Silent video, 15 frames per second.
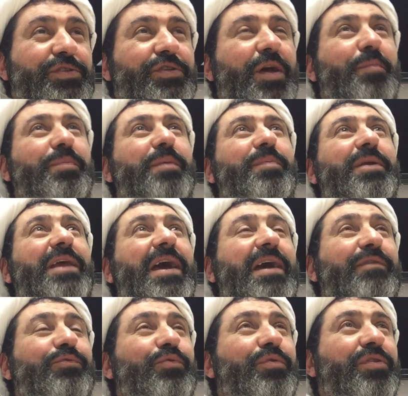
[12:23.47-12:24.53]
some people
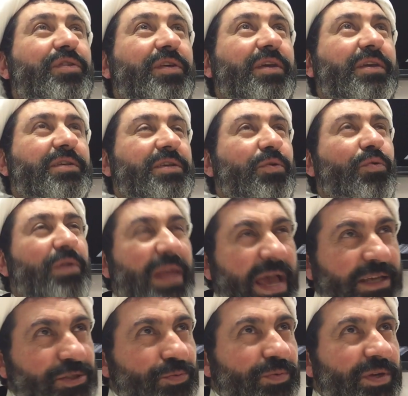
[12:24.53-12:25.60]
have to think say oh
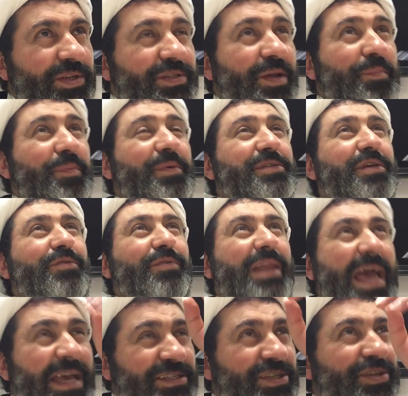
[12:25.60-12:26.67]
last week some people say no
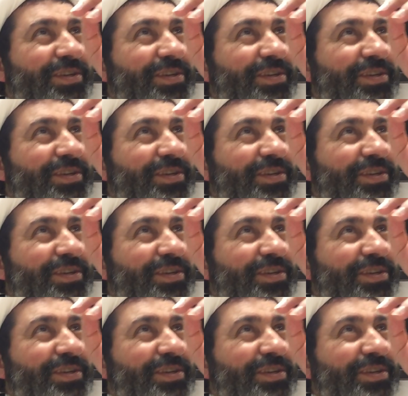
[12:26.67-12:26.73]
last